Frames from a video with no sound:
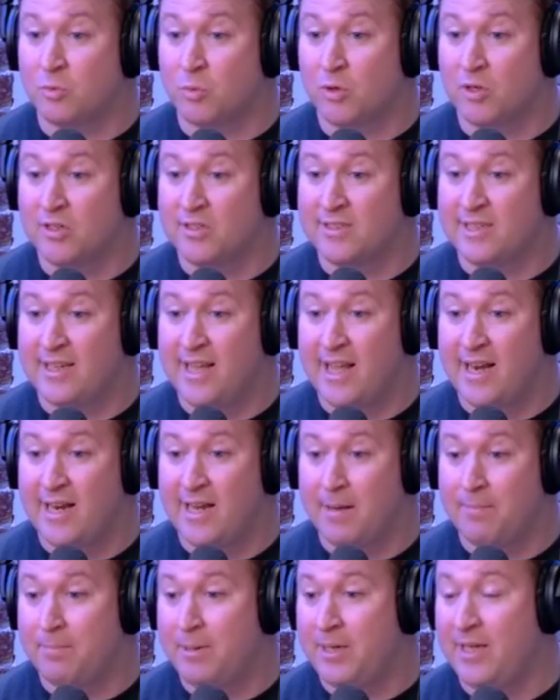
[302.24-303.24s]
word to
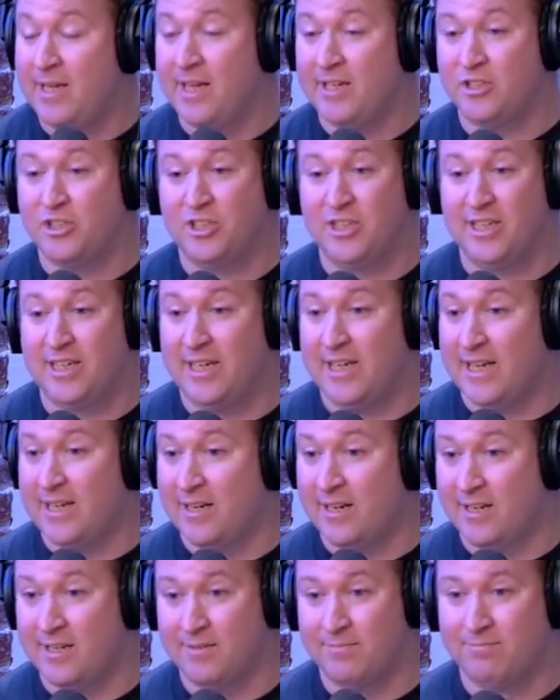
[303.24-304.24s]
getting a PhD
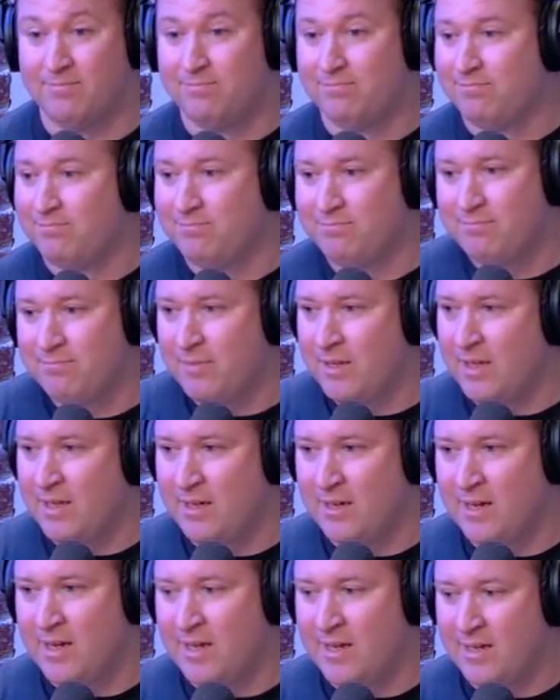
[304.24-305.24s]

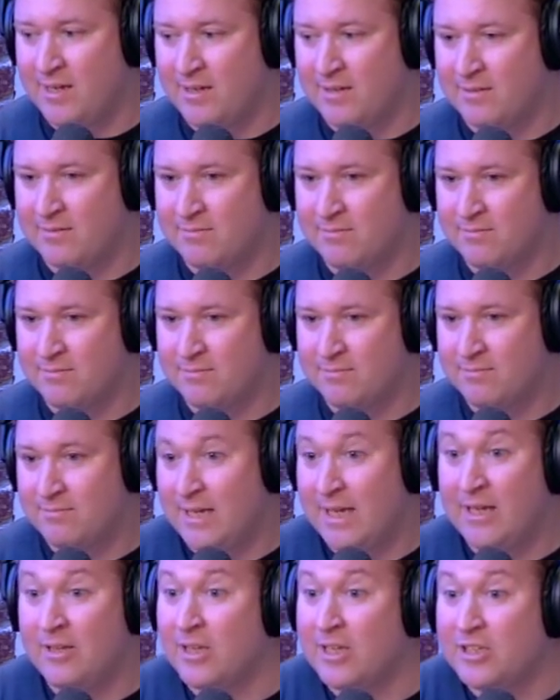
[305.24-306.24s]
in
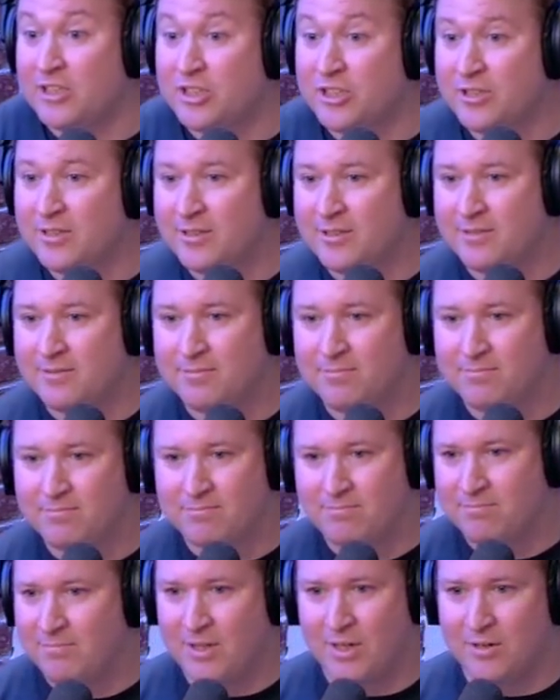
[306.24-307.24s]
English,
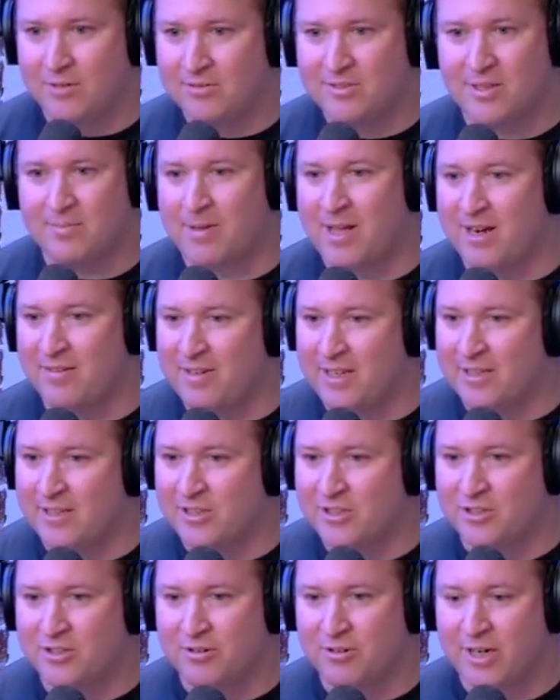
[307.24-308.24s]
some kind of
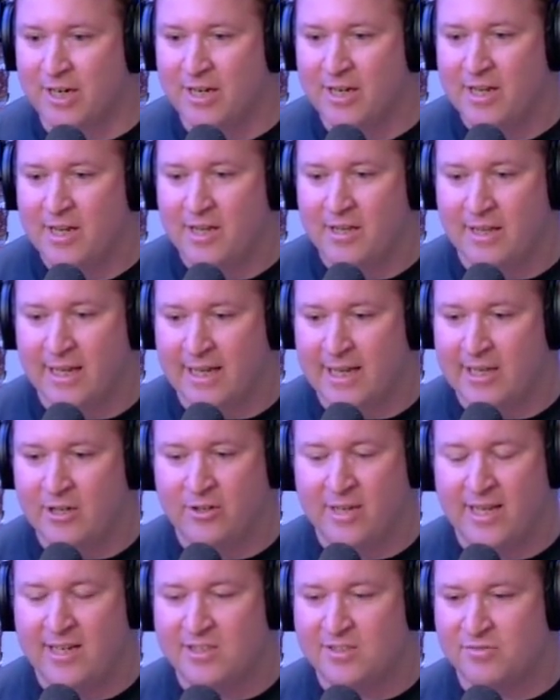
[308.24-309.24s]
English degree. Like
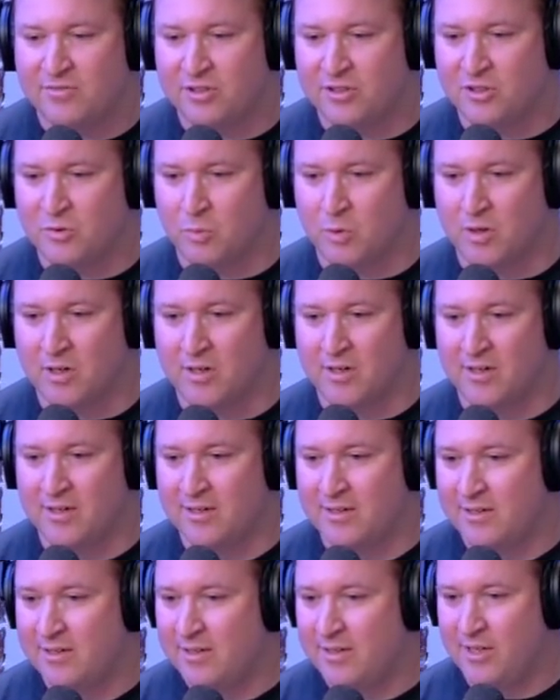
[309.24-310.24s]
it'll get its first word,
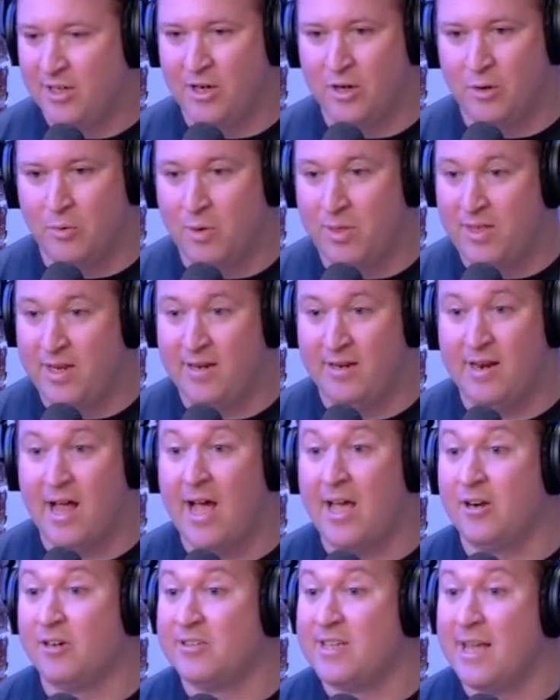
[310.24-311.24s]
within
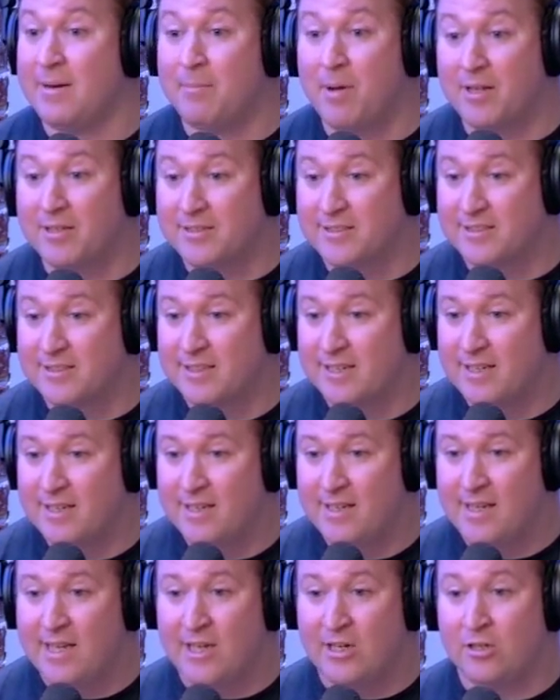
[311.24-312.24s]
9 or 10 months.
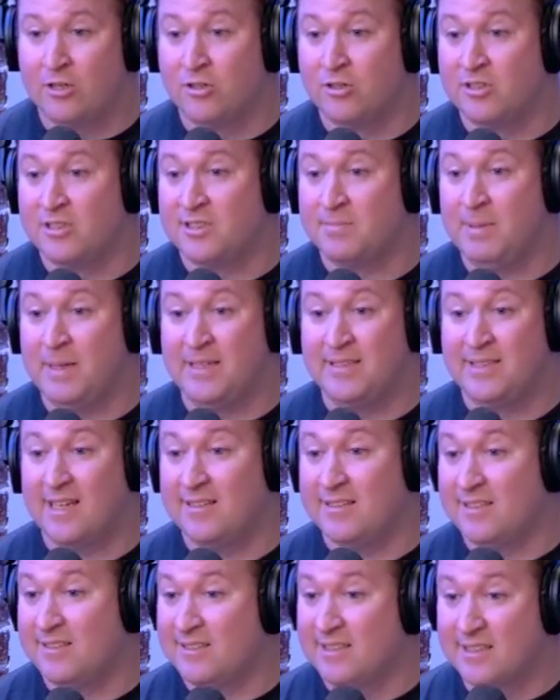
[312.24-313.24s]
It'll learn to speak
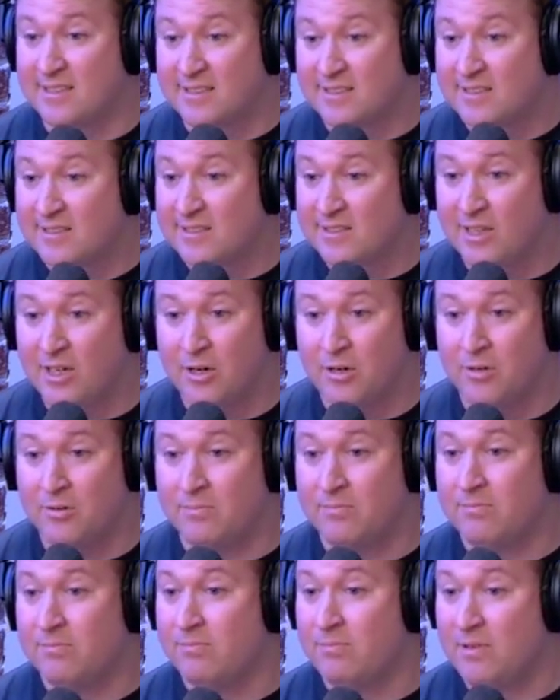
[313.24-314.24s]
sentences,
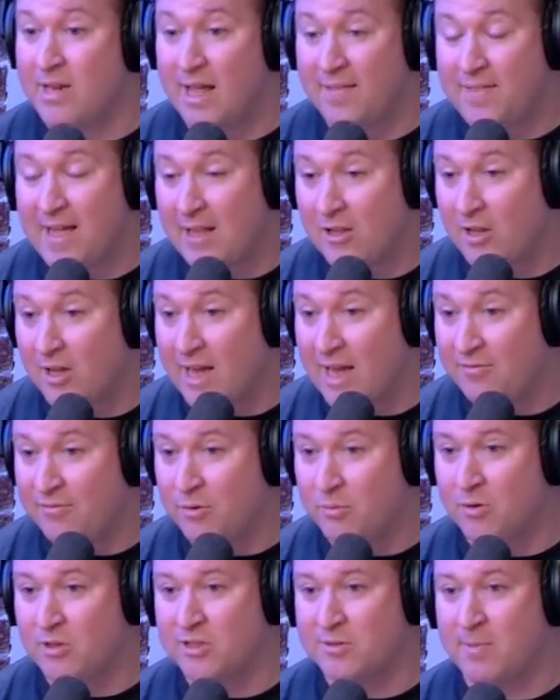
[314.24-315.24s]
not that long
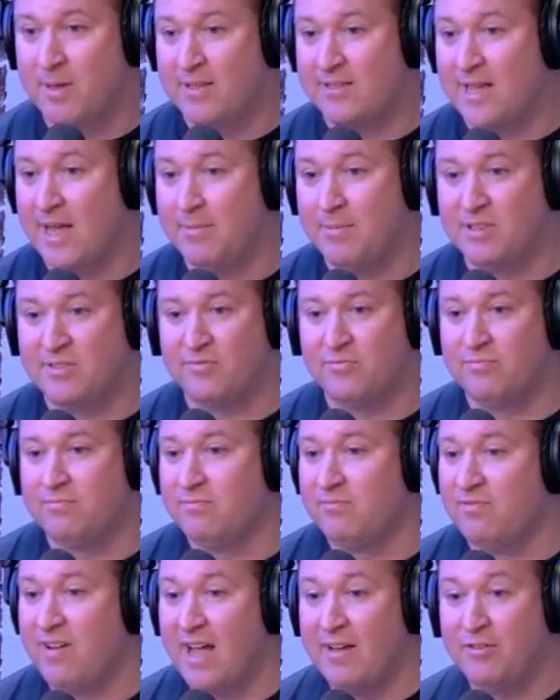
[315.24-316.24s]
afterwards. By the time it's
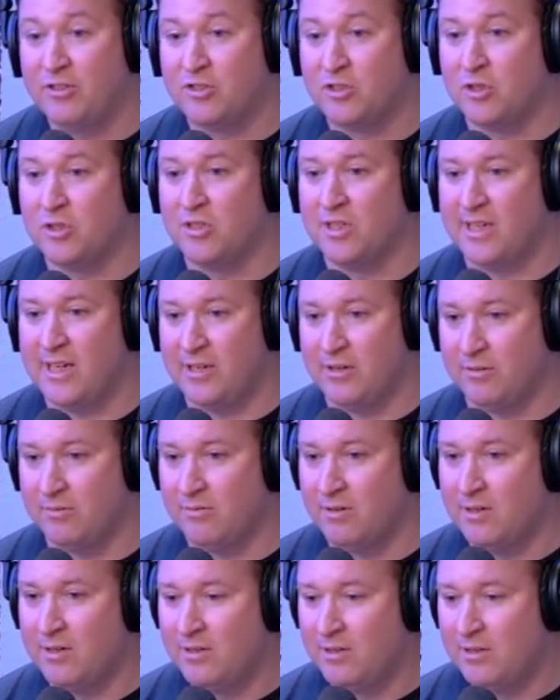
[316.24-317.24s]
5 years old, it can